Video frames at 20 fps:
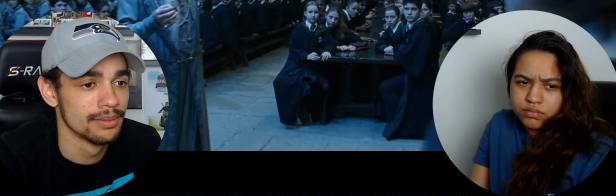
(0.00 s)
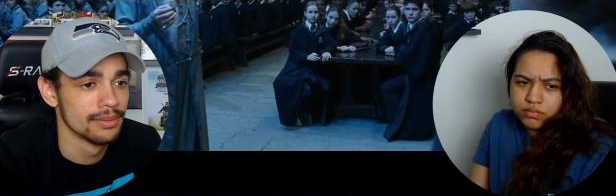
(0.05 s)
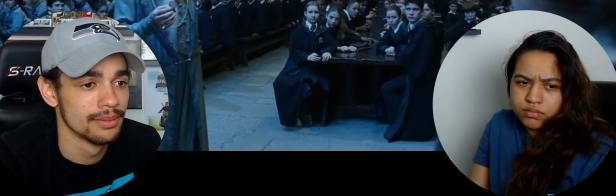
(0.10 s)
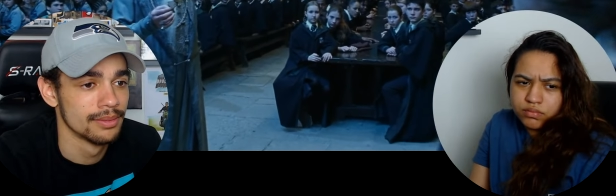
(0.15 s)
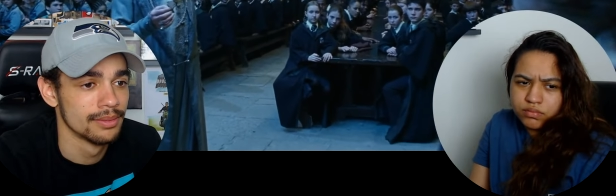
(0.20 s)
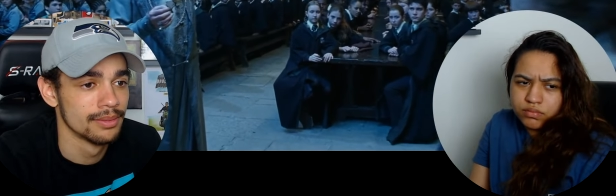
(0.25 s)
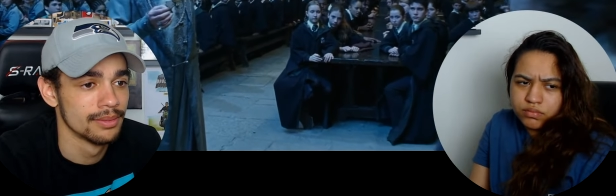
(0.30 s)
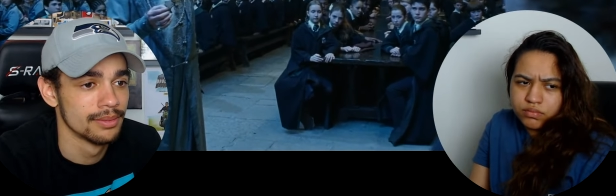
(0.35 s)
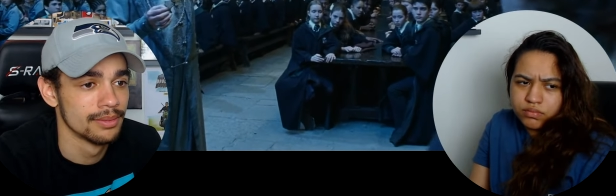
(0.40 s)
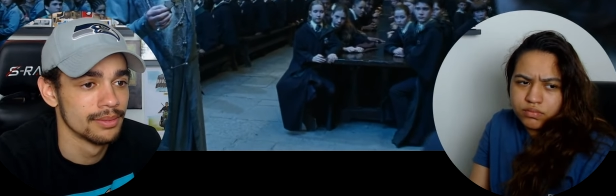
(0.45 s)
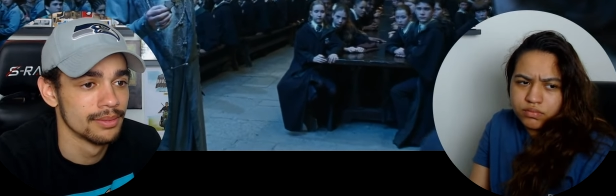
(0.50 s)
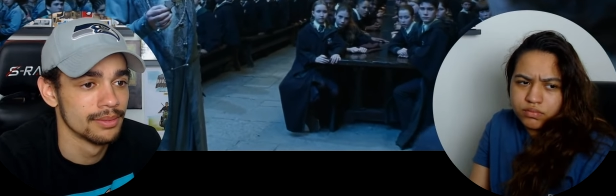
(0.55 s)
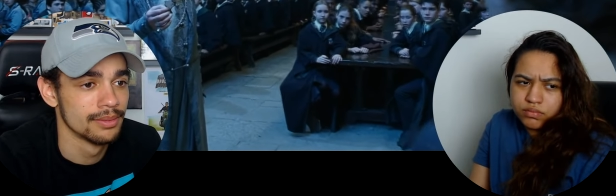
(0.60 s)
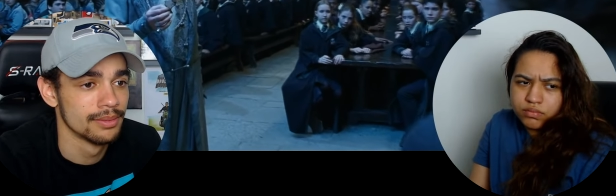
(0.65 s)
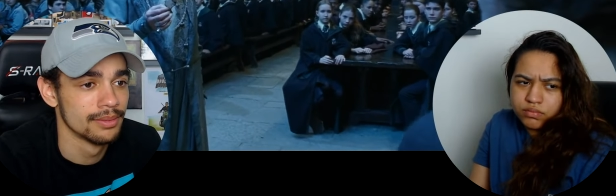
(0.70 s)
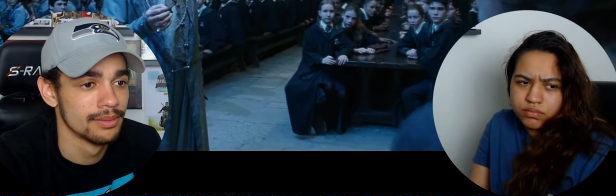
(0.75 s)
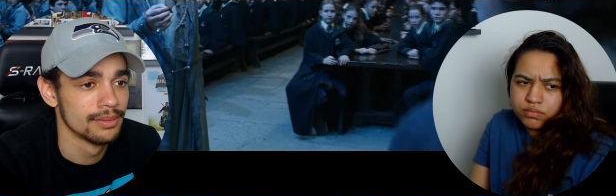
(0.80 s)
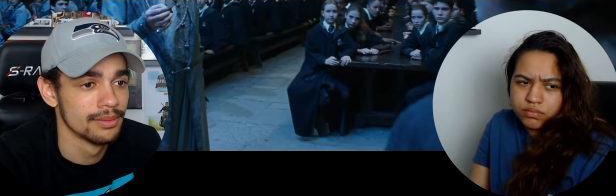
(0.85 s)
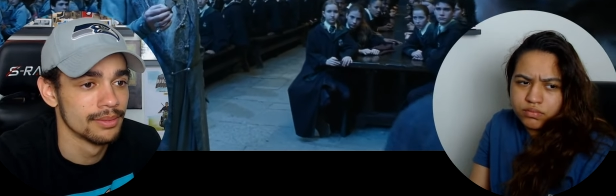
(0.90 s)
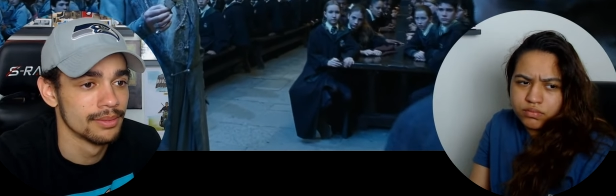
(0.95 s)

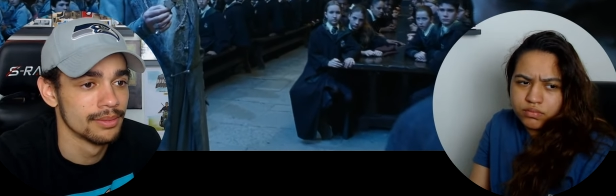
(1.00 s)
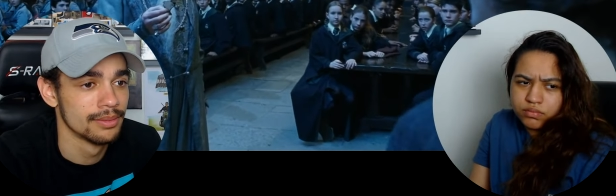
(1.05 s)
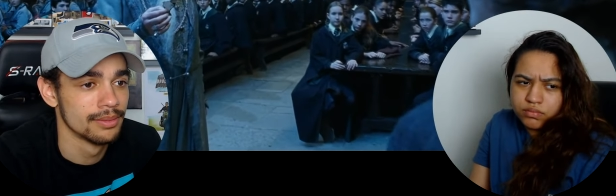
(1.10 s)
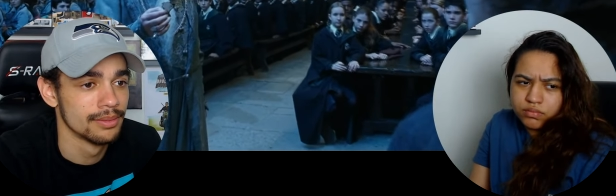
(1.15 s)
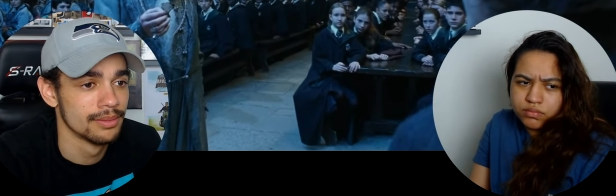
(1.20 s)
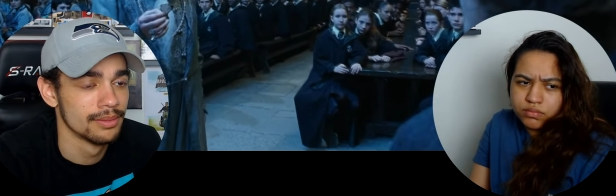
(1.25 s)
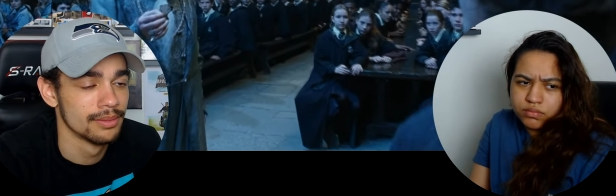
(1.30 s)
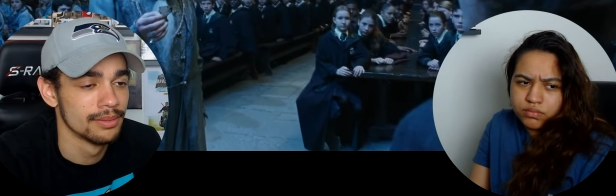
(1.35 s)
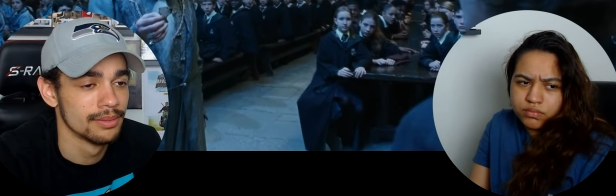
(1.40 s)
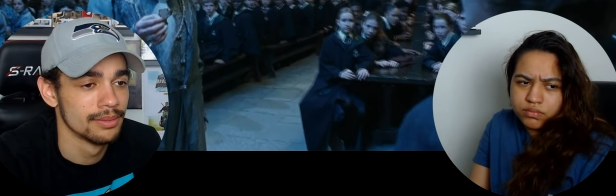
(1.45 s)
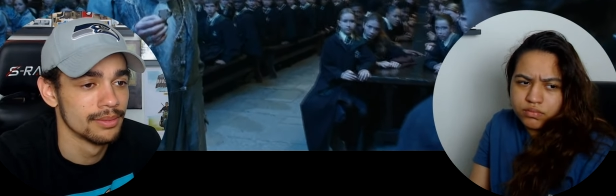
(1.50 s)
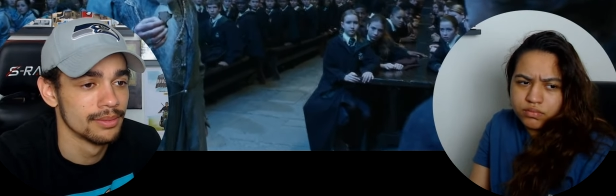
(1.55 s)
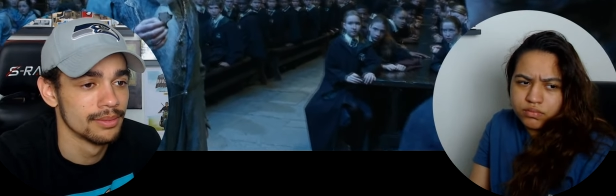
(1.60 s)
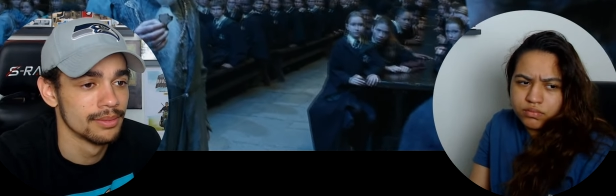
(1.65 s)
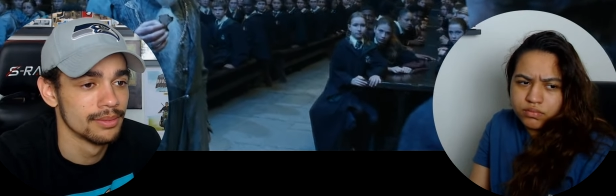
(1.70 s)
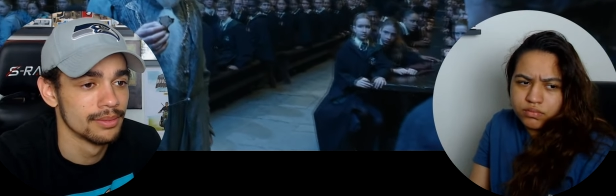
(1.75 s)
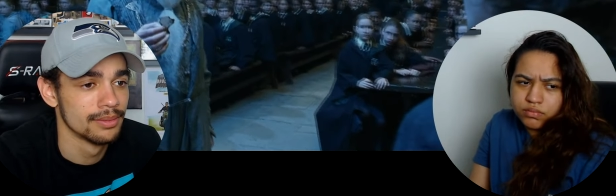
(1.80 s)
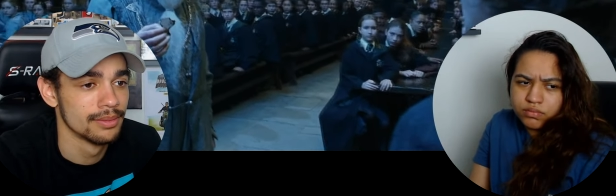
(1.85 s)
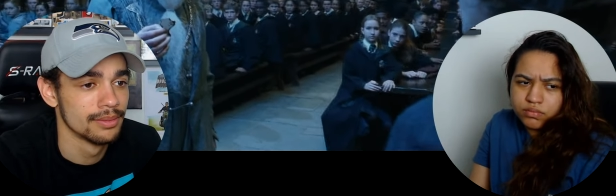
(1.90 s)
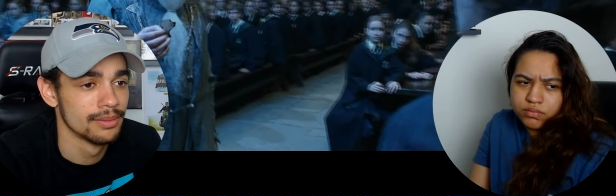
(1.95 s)

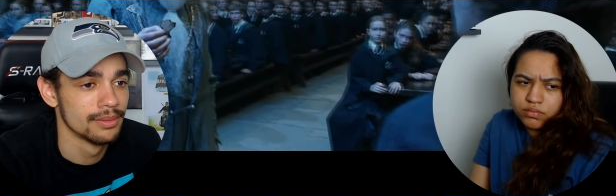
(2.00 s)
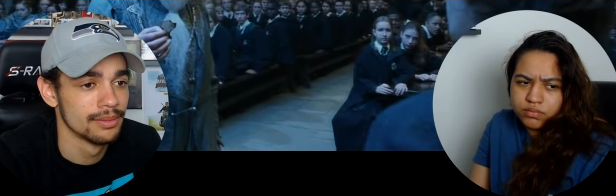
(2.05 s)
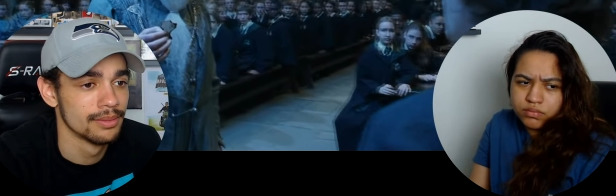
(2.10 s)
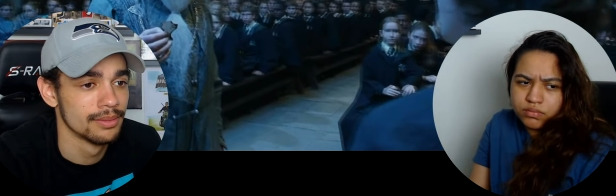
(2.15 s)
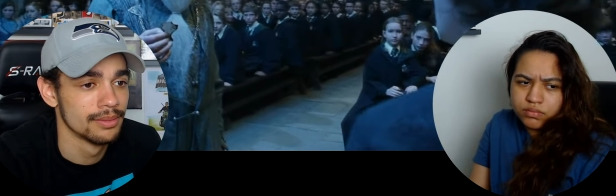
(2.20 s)
(no one is talking)